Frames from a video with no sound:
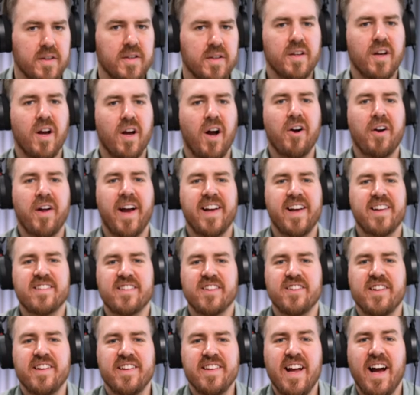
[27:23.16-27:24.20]
Okay, so
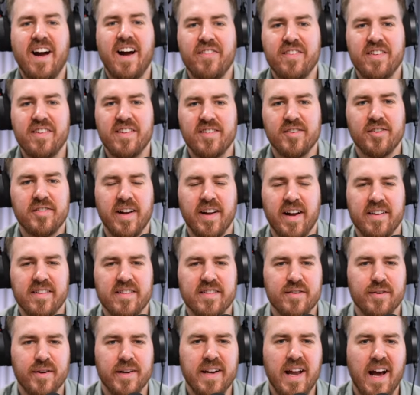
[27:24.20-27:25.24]
now this is your chance
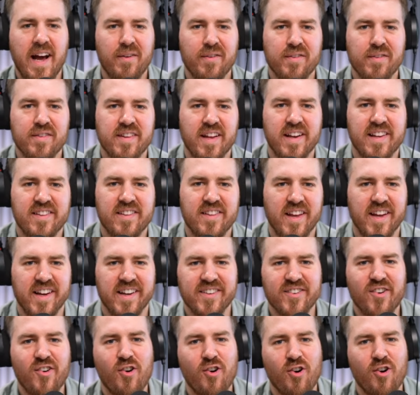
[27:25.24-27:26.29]
to announce anything
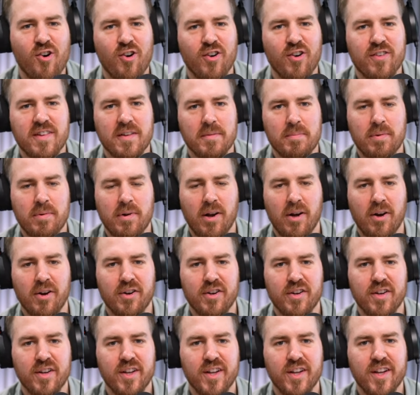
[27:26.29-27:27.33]
or to plug
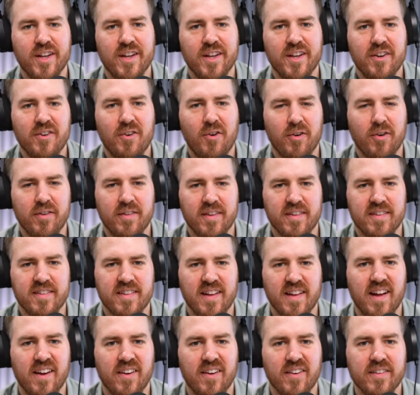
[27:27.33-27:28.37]
or to
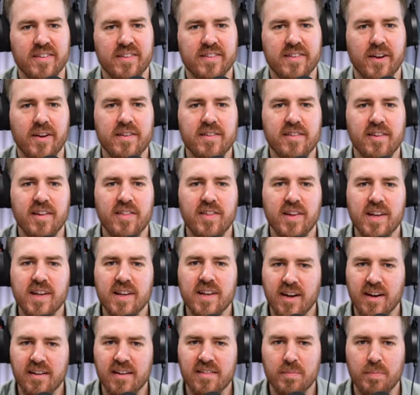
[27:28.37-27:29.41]
sell. So is there anything you'd
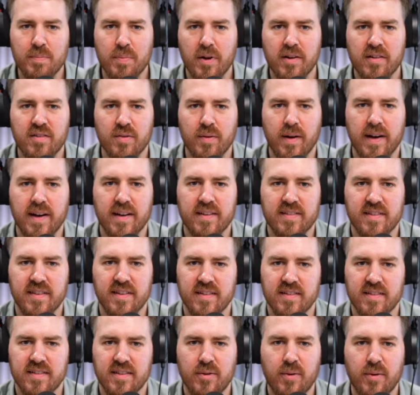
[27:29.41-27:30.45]
like to plug to our
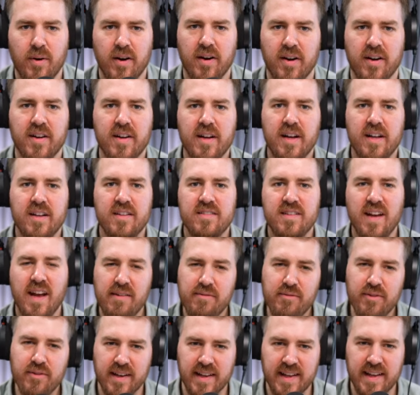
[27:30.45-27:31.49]
listeners who are
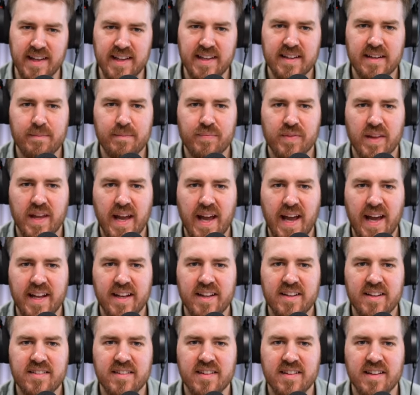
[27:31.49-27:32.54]
generally
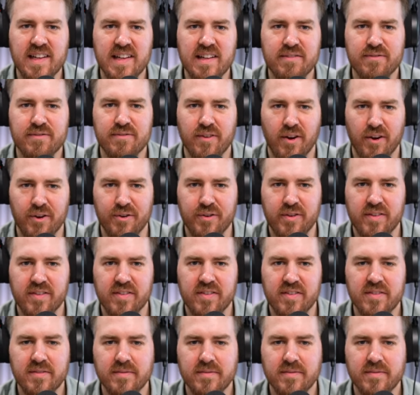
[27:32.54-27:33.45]
energy folks?